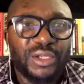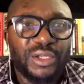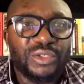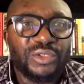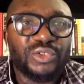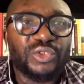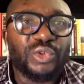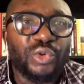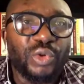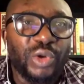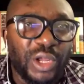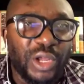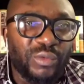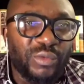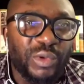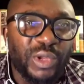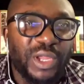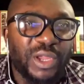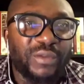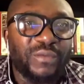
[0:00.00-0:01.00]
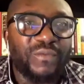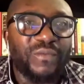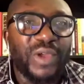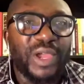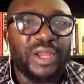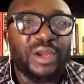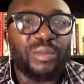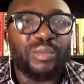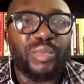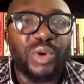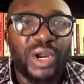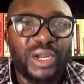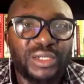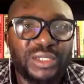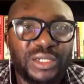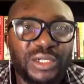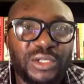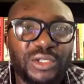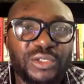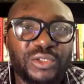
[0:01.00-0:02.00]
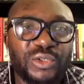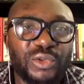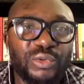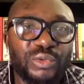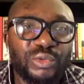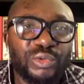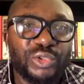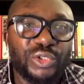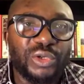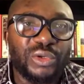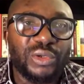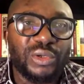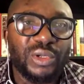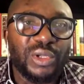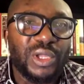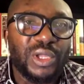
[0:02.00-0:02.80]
so that we can find a practical solution